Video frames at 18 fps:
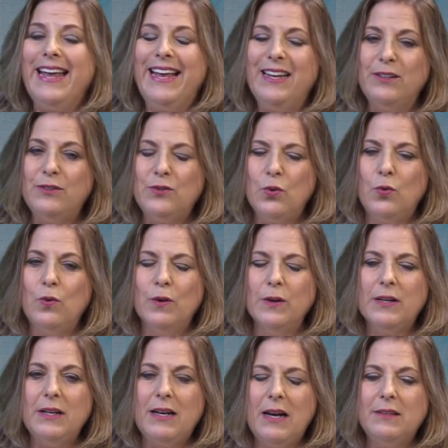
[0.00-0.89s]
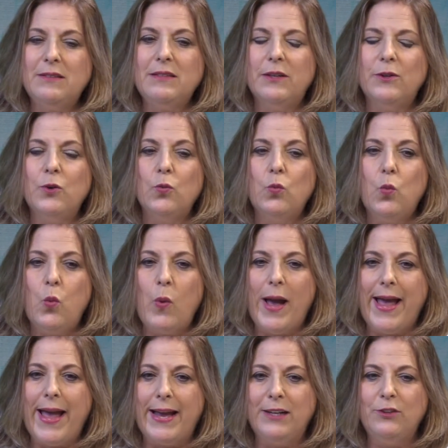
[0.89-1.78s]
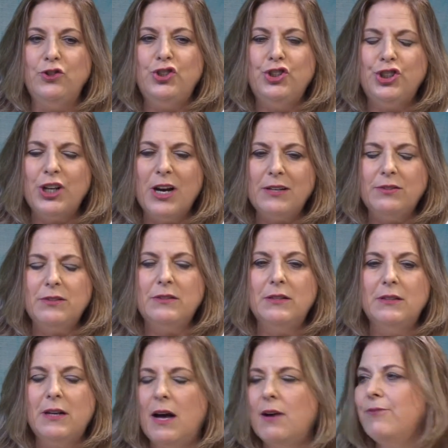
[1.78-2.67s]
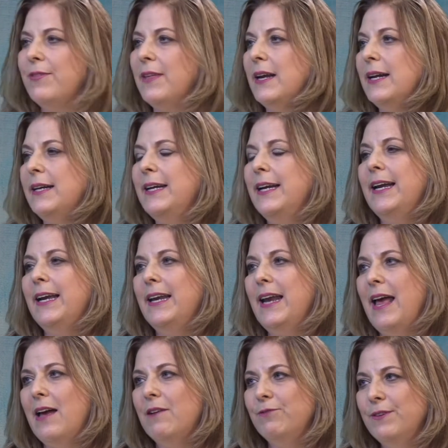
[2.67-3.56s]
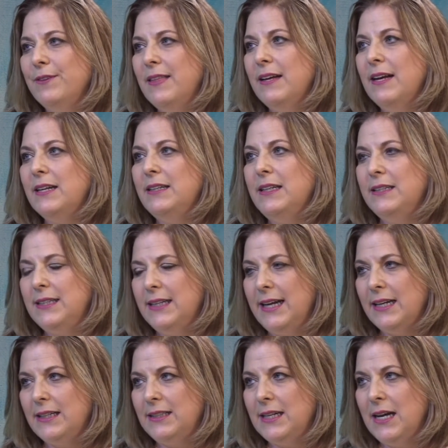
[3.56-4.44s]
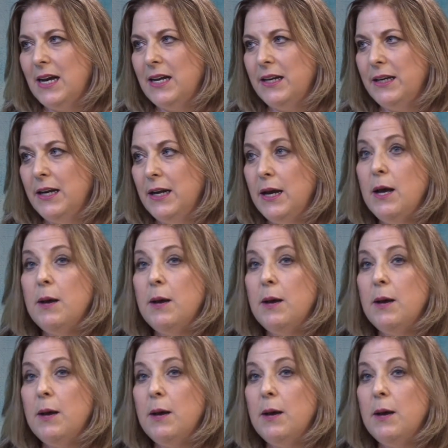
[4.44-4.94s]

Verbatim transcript: It is organized in a way just enough that I get everything I need to get done,